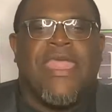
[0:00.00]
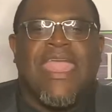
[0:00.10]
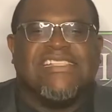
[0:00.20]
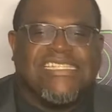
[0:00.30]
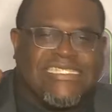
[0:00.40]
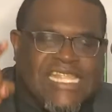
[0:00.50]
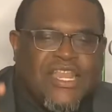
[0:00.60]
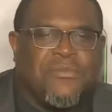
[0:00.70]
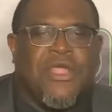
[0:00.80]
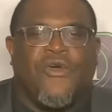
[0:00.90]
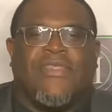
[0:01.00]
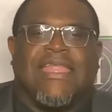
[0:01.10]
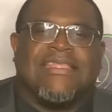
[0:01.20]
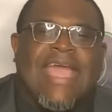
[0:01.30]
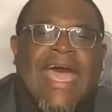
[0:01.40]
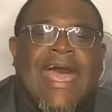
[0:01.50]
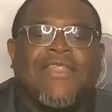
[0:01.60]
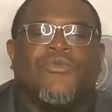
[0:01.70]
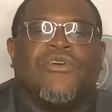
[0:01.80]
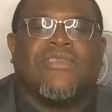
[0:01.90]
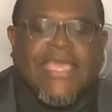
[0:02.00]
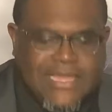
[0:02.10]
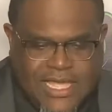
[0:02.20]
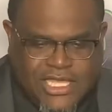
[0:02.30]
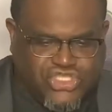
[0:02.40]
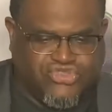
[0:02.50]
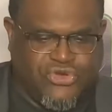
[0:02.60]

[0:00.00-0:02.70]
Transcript: and just let them know that God will get us through